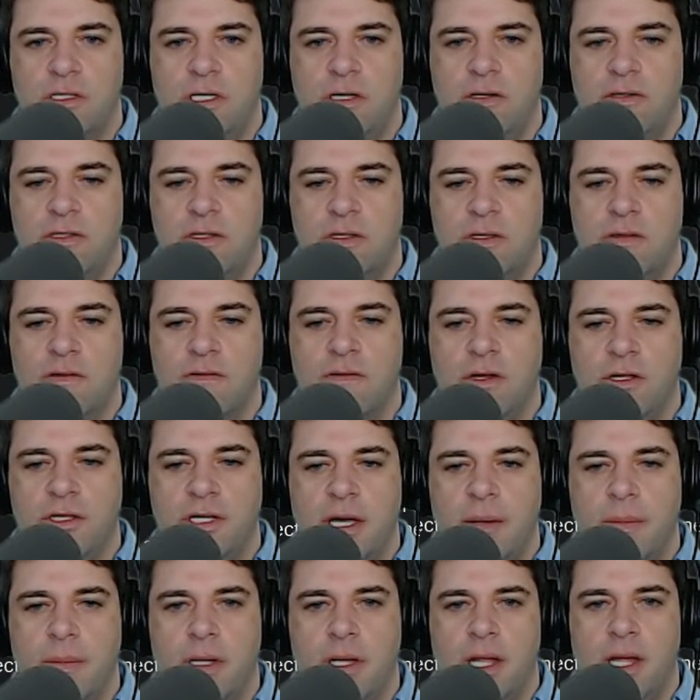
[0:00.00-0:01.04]
Here's the
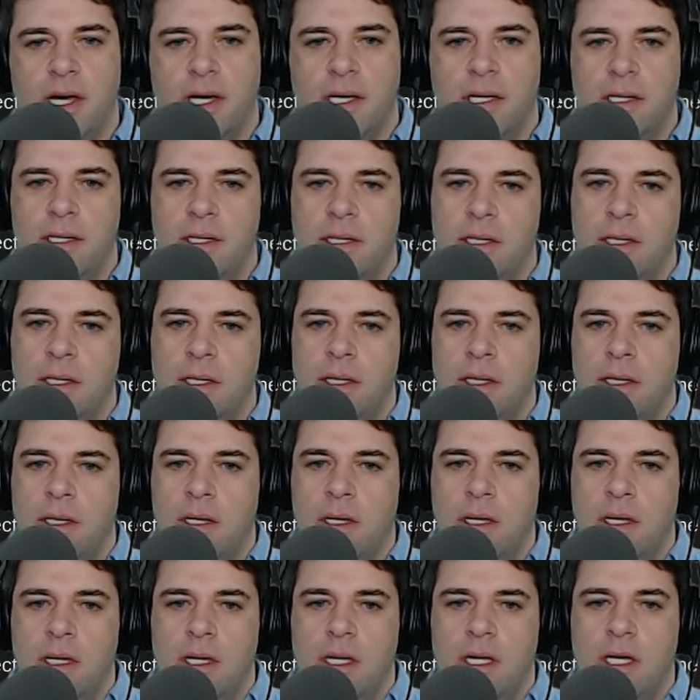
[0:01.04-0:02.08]
real-time clock.
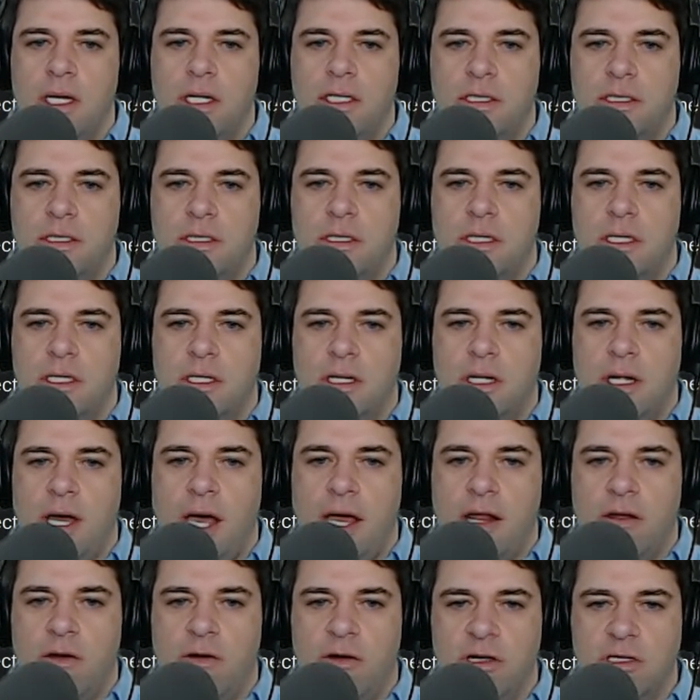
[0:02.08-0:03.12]
It's the
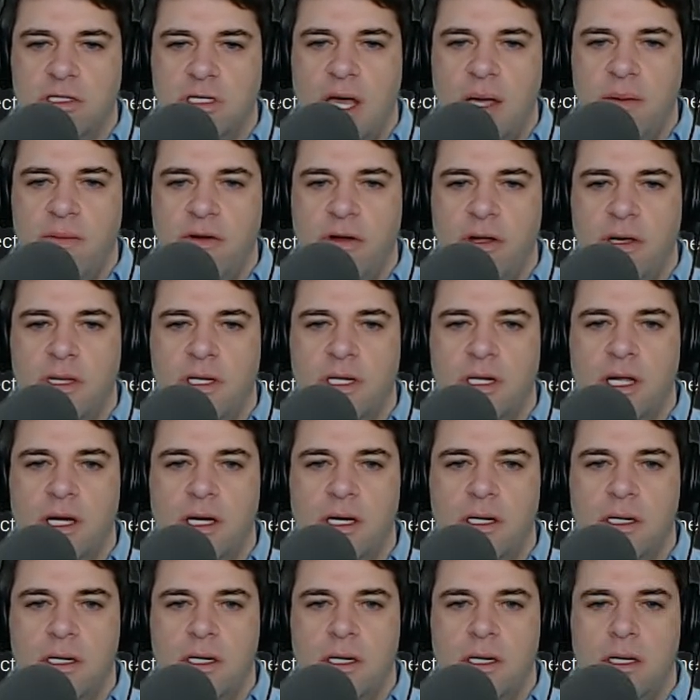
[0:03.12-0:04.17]
categories library, the
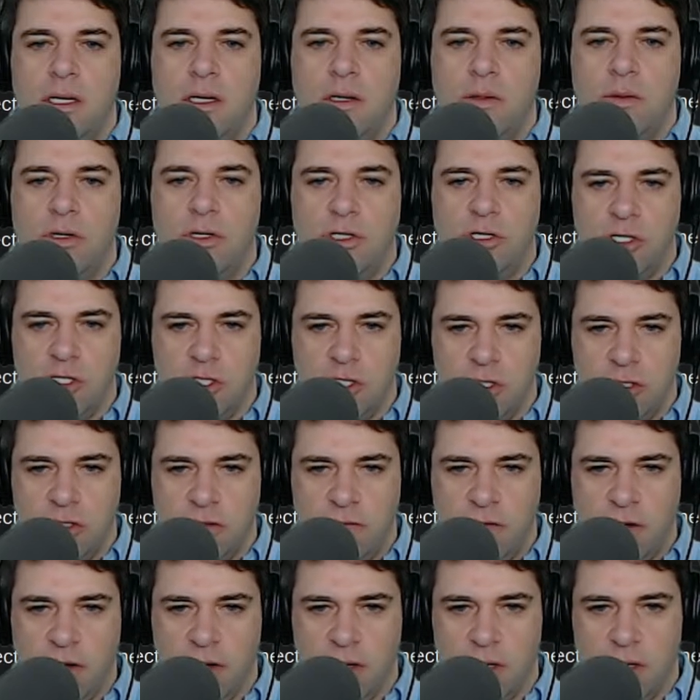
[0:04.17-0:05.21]
languages,
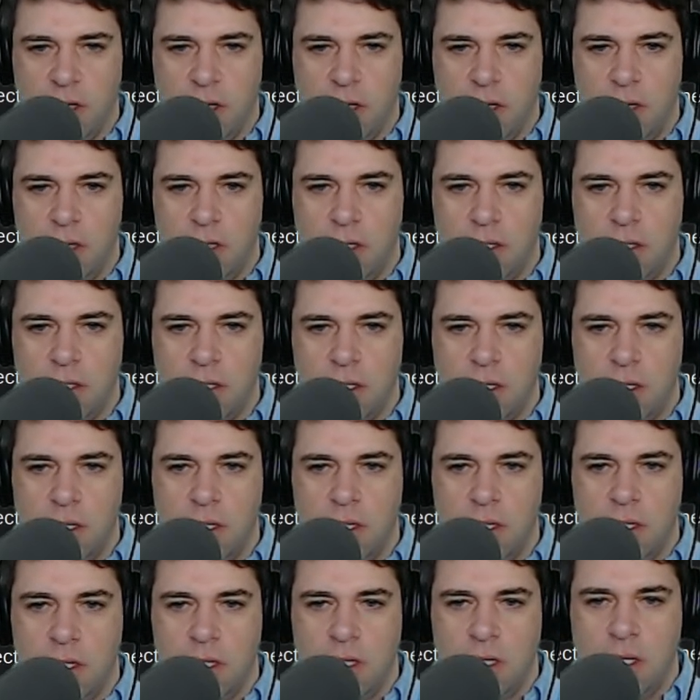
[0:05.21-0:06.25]
Verilog.
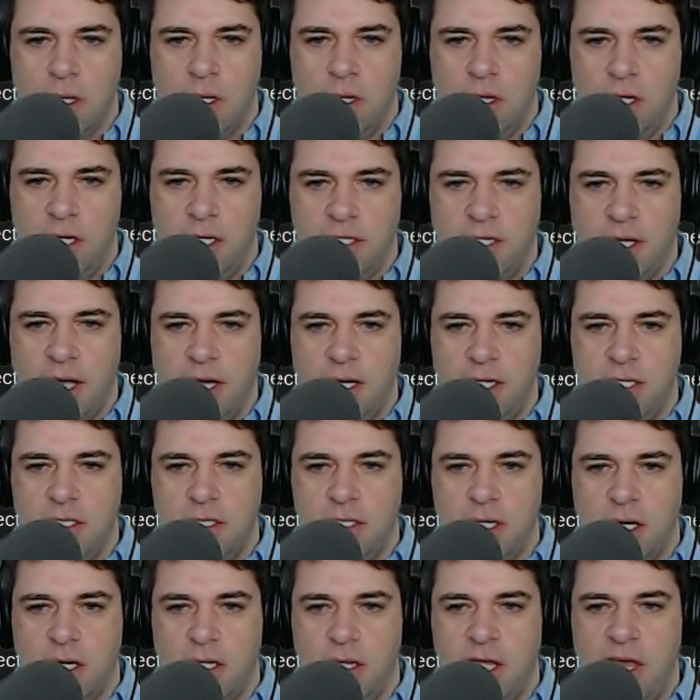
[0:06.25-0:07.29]
The design is
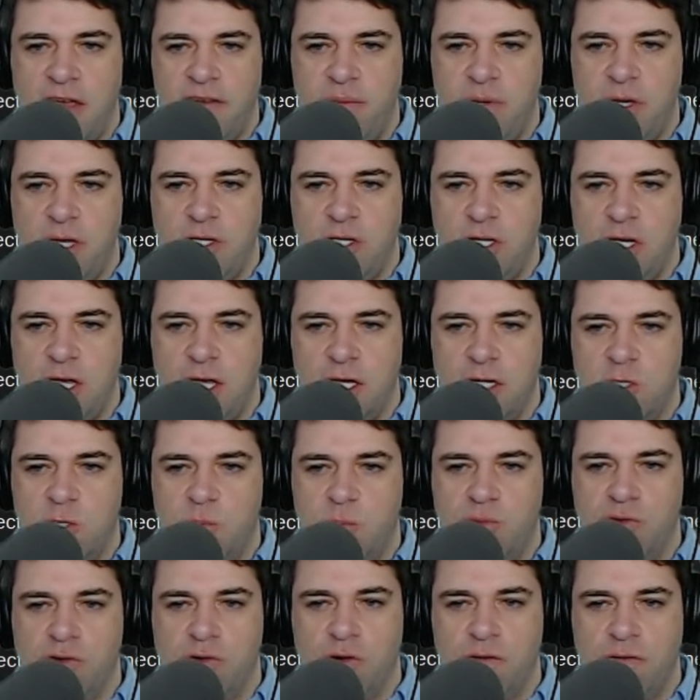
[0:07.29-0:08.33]
done, the FPGA is
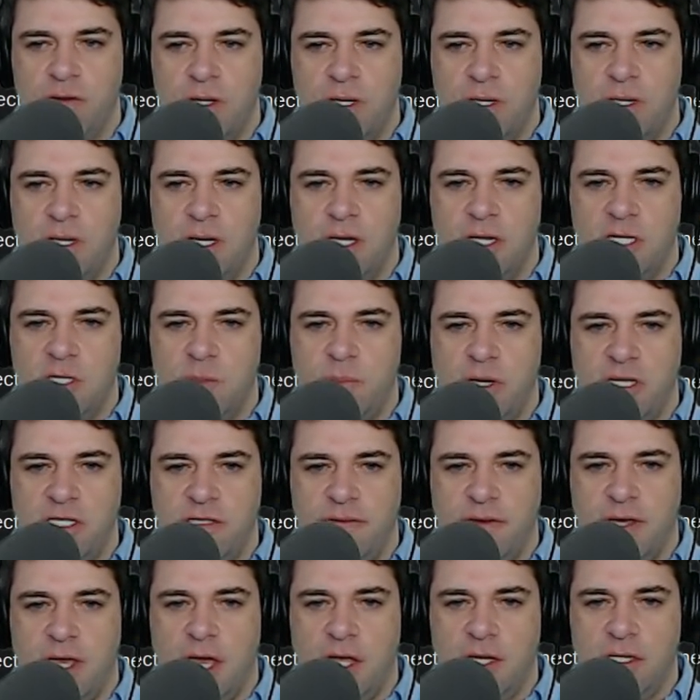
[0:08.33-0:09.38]
proven, and the
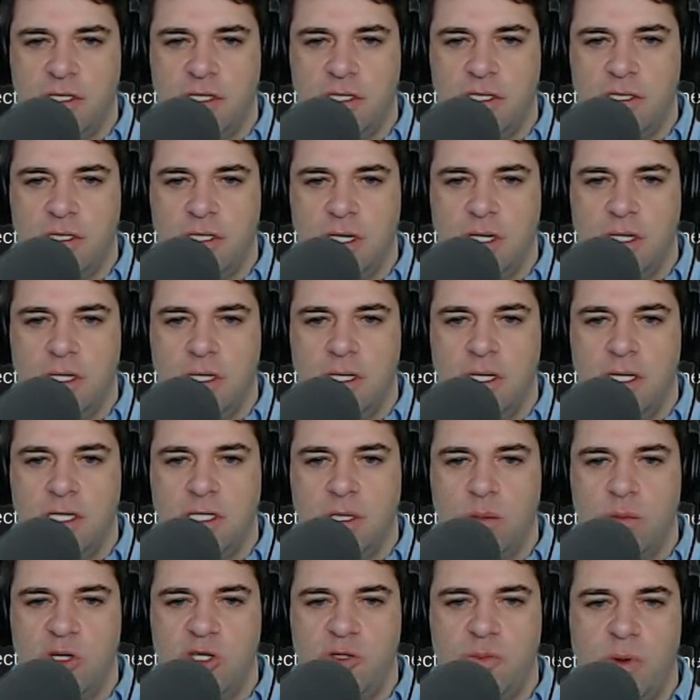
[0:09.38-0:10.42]
specification is done. Is it
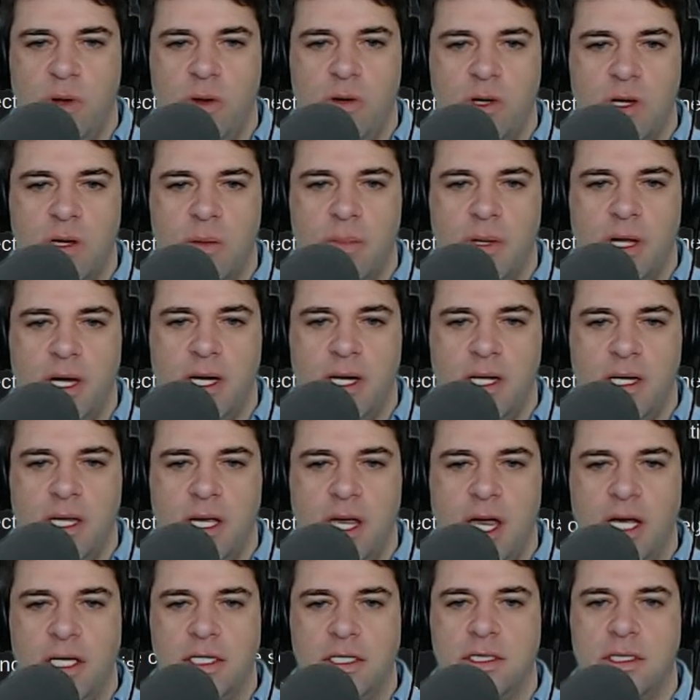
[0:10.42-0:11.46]
Wishbone compliant?
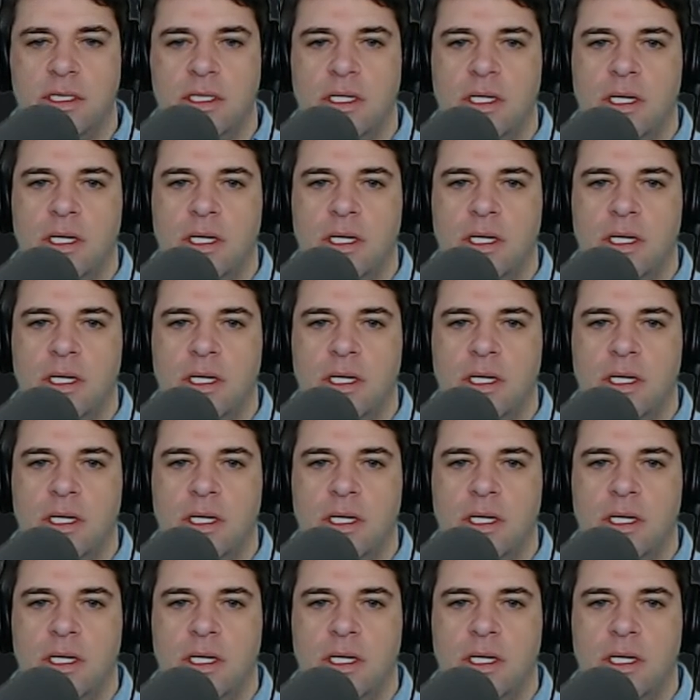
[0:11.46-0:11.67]
Yes.